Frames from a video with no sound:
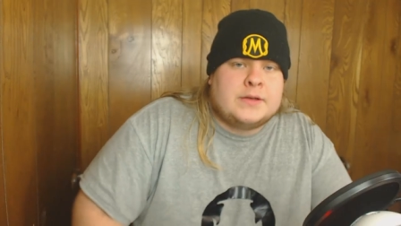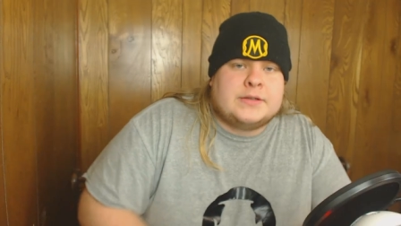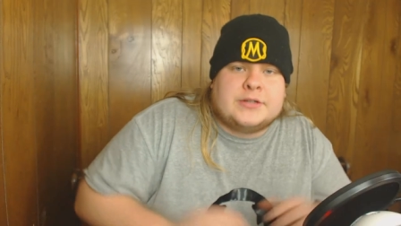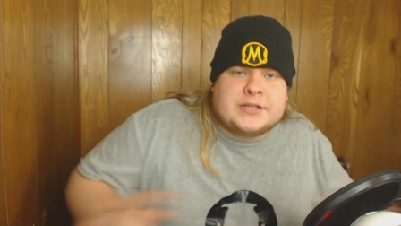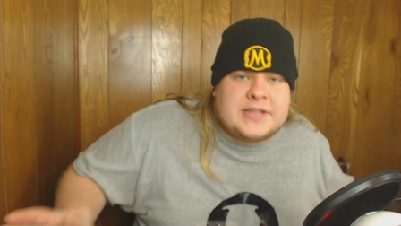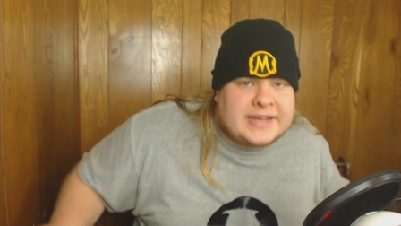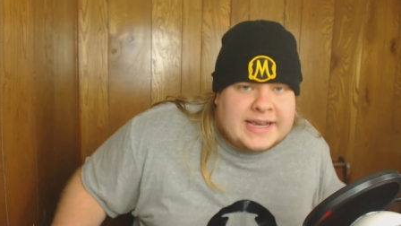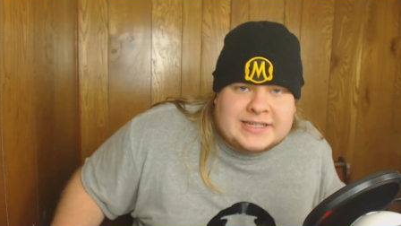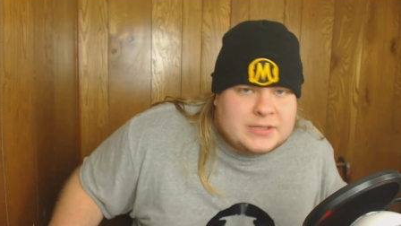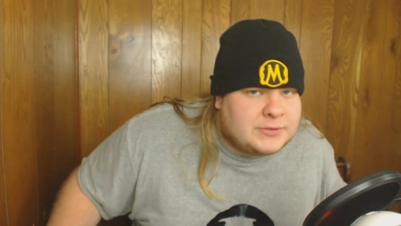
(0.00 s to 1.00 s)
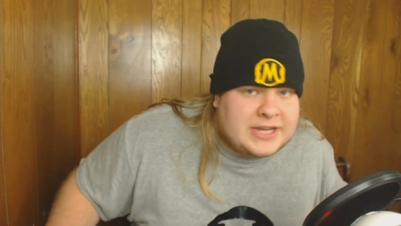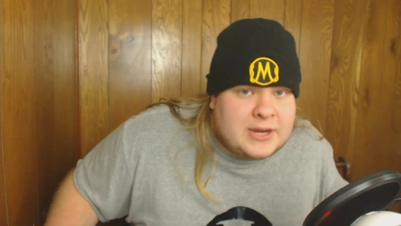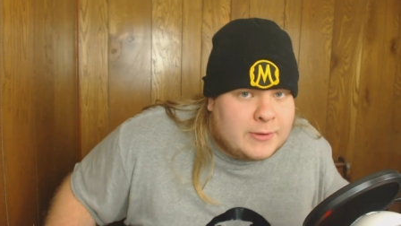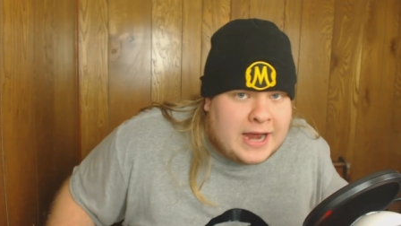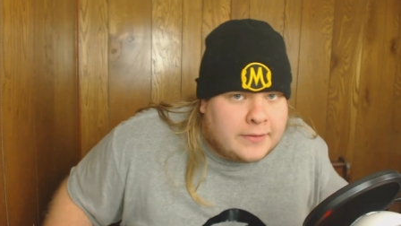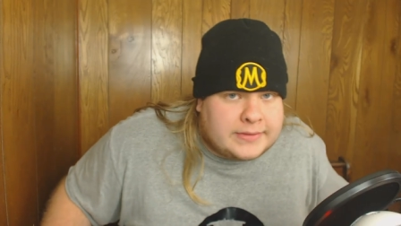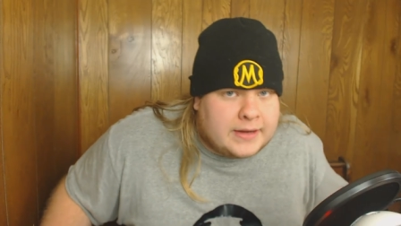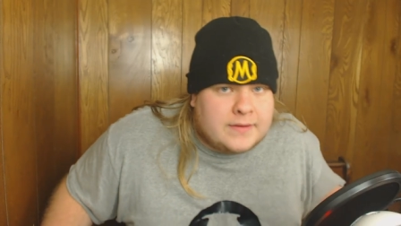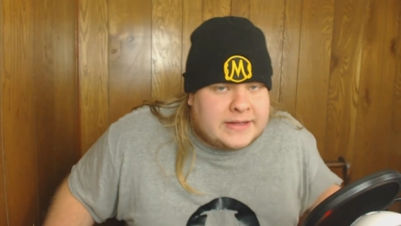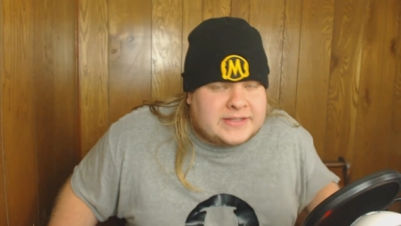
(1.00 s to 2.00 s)
So just in case there was anyone out
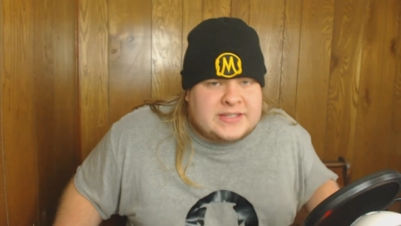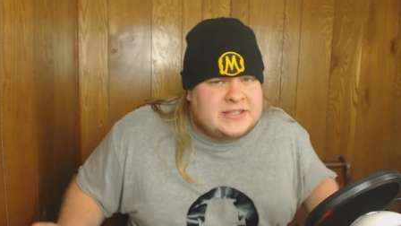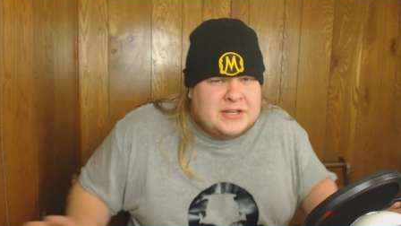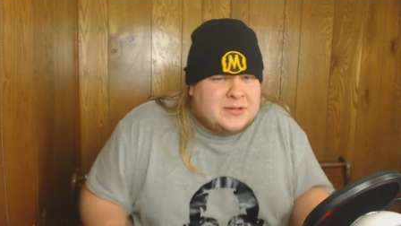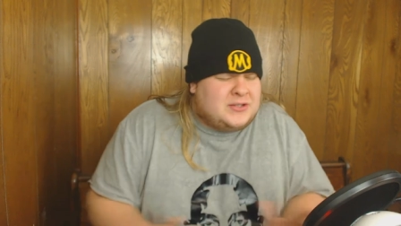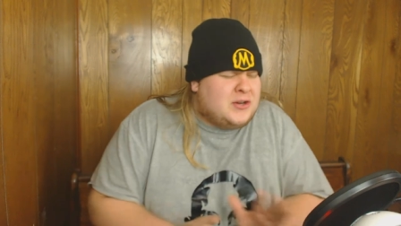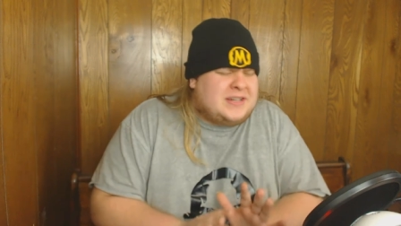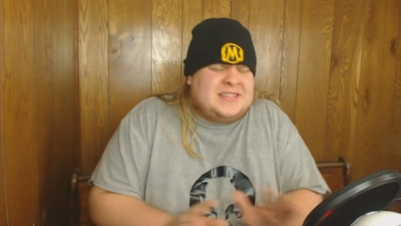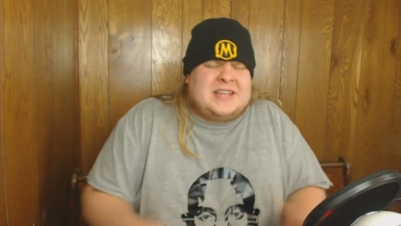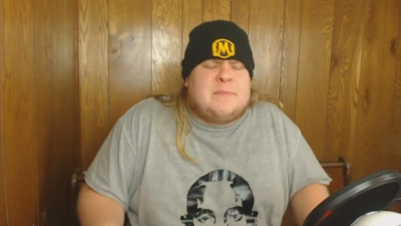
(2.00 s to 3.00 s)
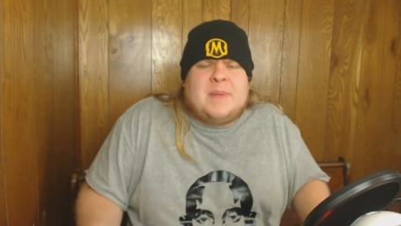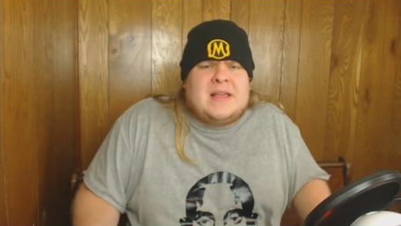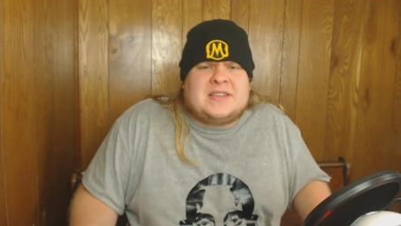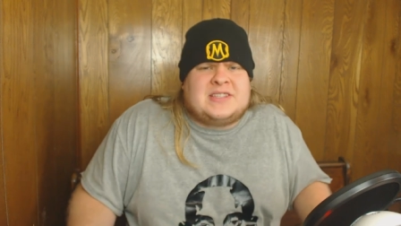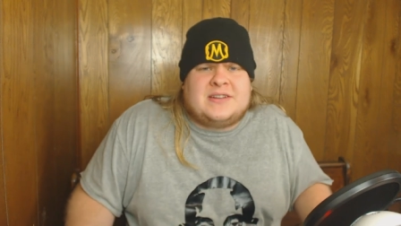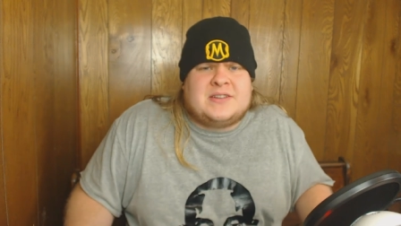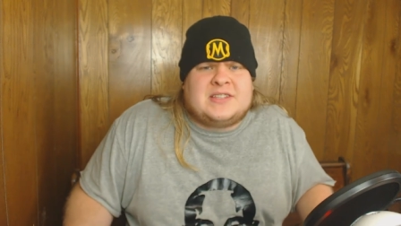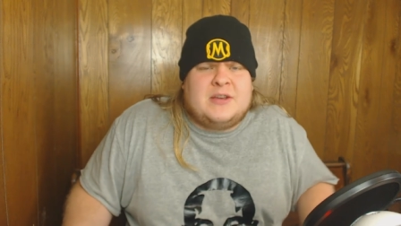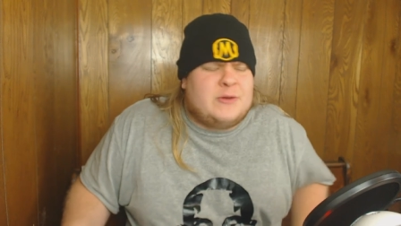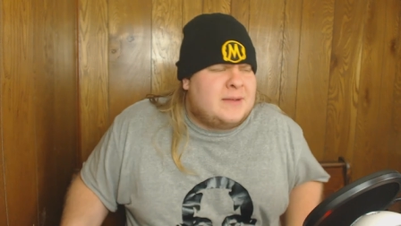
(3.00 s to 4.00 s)
there that still took Skip Bayless
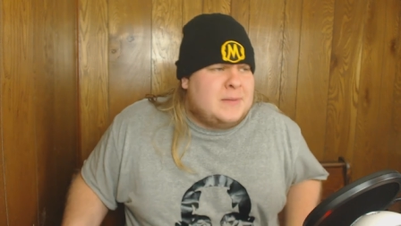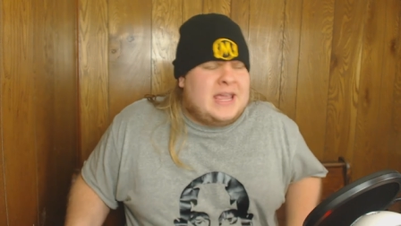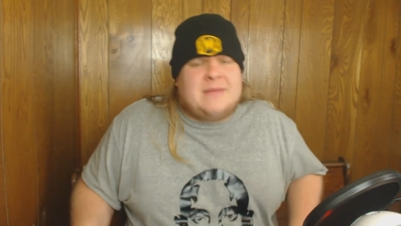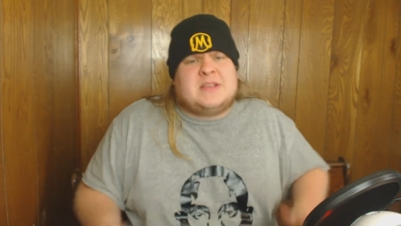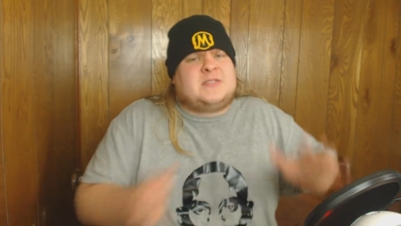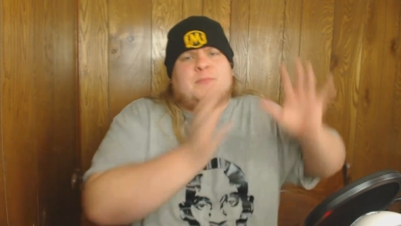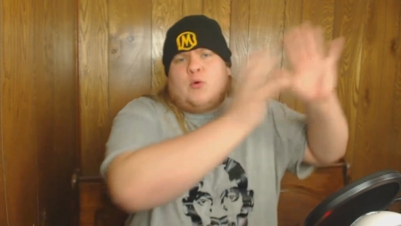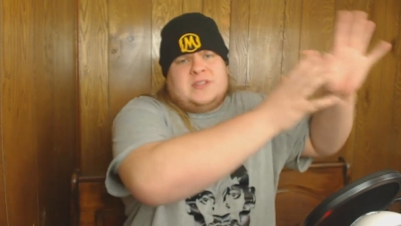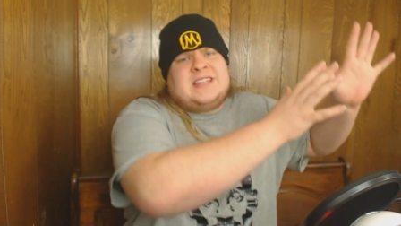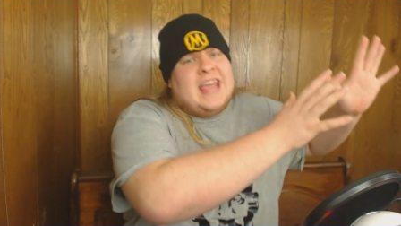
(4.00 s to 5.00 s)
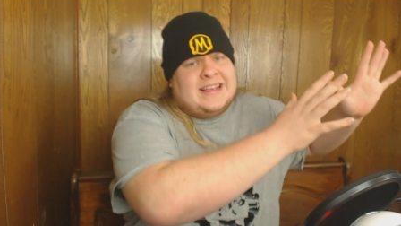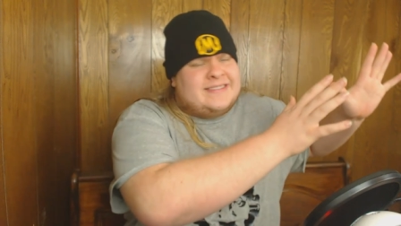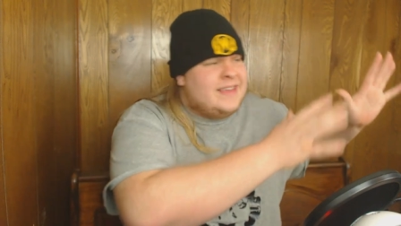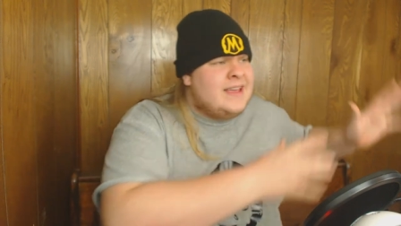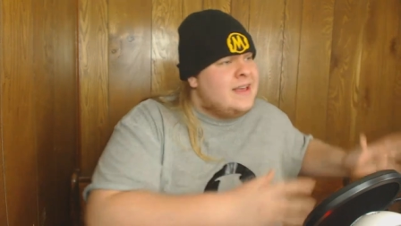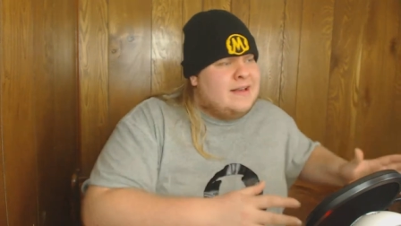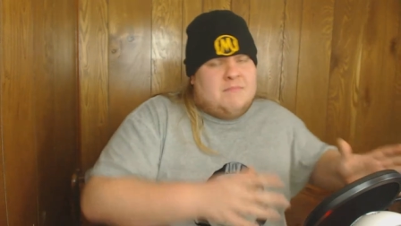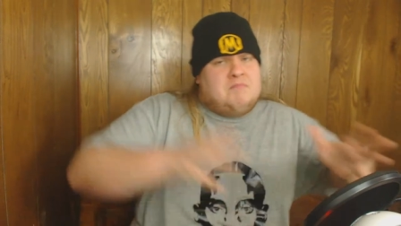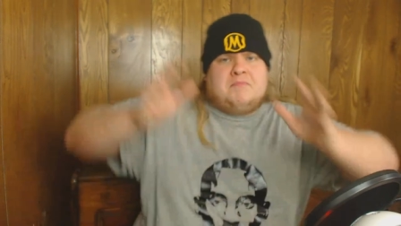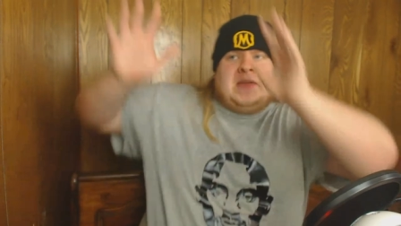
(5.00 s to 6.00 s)
seriously when it became the sports takes.
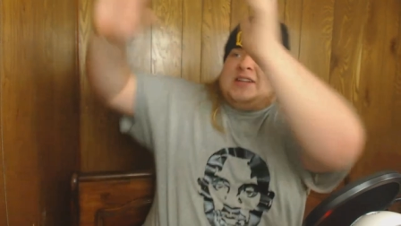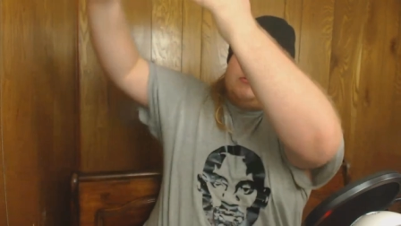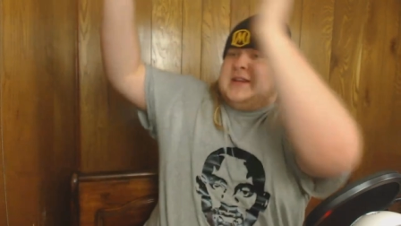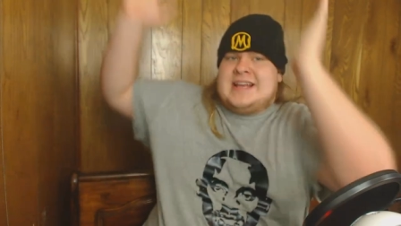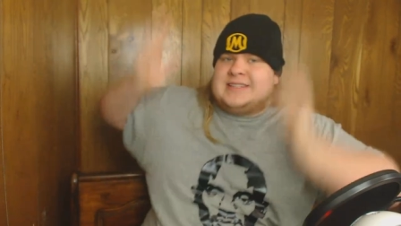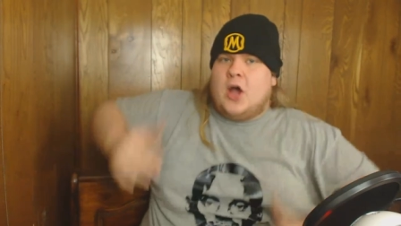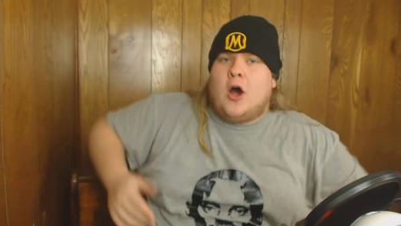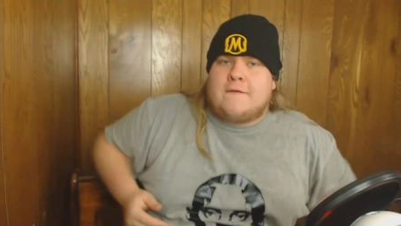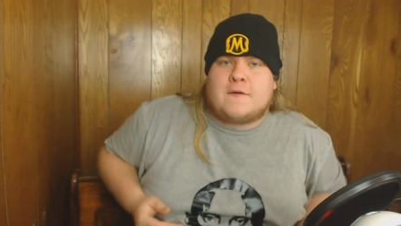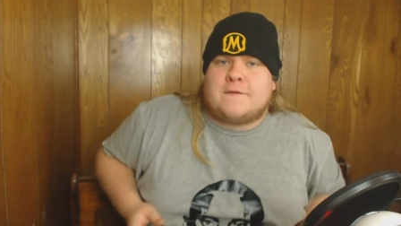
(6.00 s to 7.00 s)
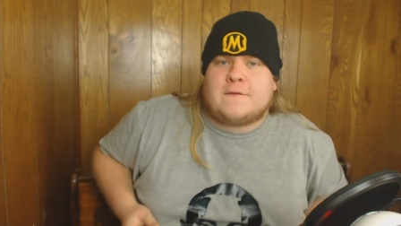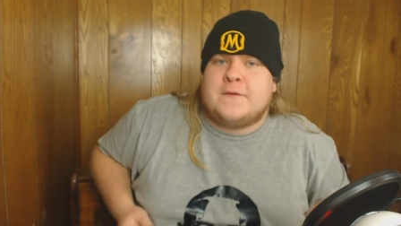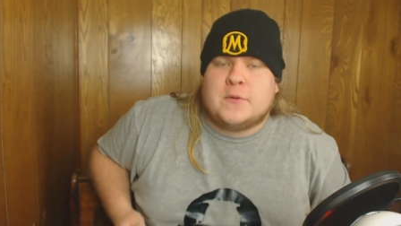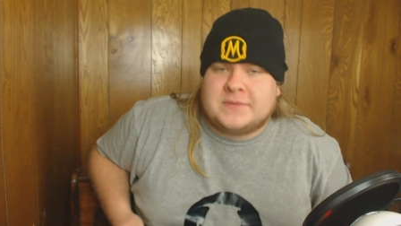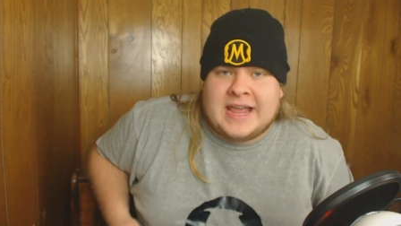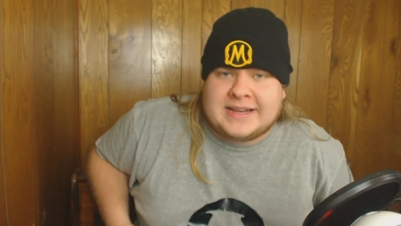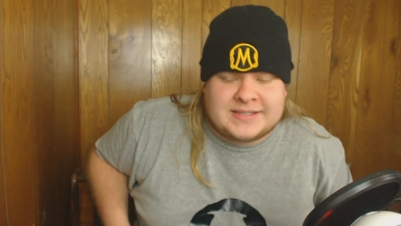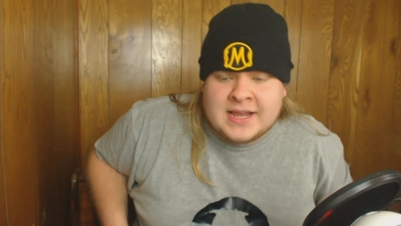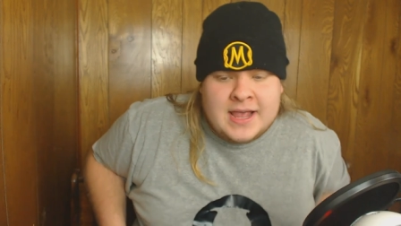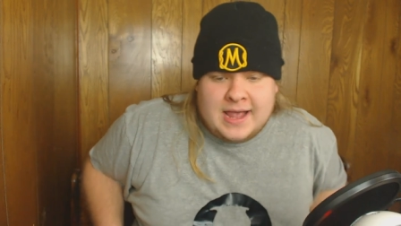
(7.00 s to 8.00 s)
That's what he has to offer for film takes.